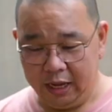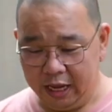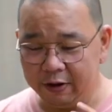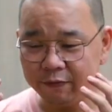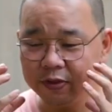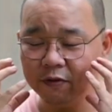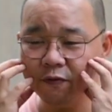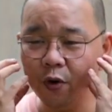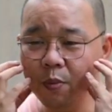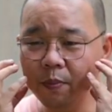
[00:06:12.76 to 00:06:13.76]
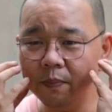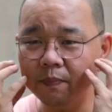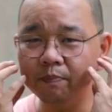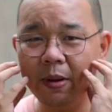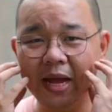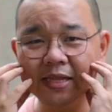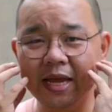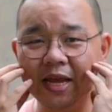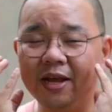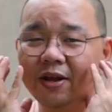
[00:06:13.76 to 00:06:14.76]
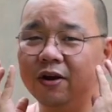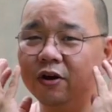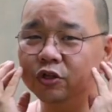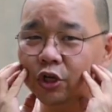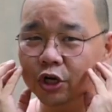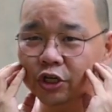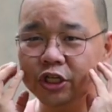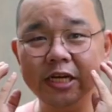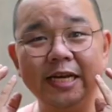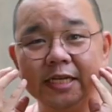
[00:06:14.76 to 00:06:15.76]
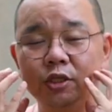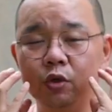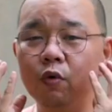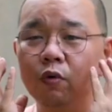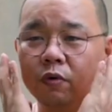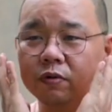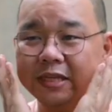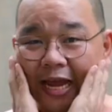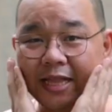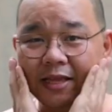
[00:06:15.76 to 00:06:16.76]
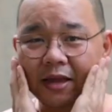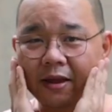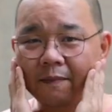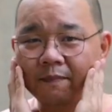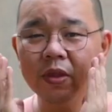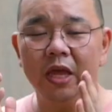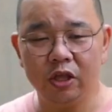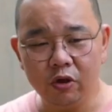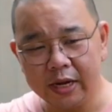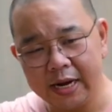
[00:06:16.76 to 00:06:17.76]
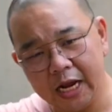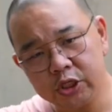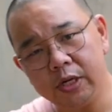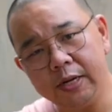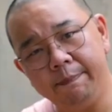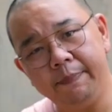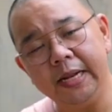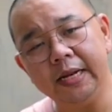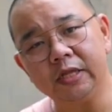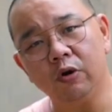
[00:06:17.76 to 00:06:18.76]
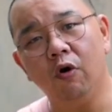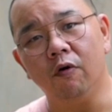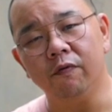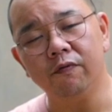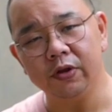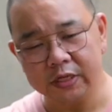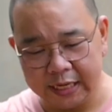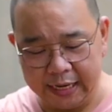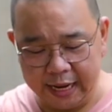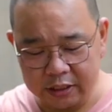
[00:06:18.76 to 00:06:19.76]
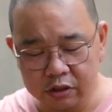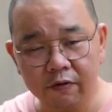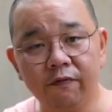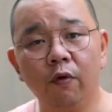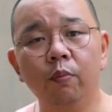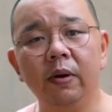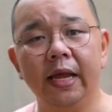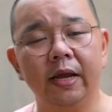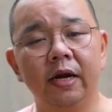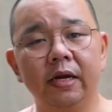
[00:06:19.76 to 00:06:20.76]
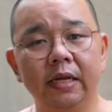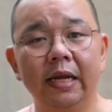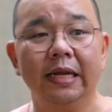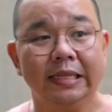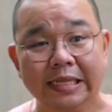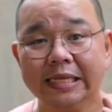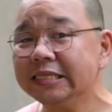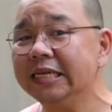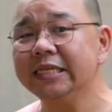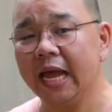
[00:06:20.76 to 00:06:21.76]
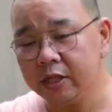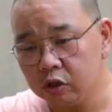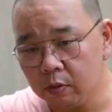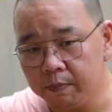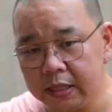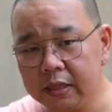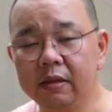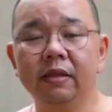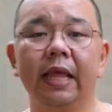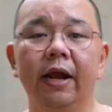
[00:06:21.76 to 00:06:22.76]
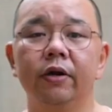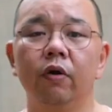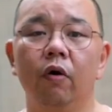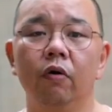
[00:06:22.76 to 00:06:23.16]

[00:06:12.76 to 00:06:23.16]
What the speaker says: If the foam padding to your cheek is too tight, you can actually peel it off. There's an extra foam layer that is designed to be teared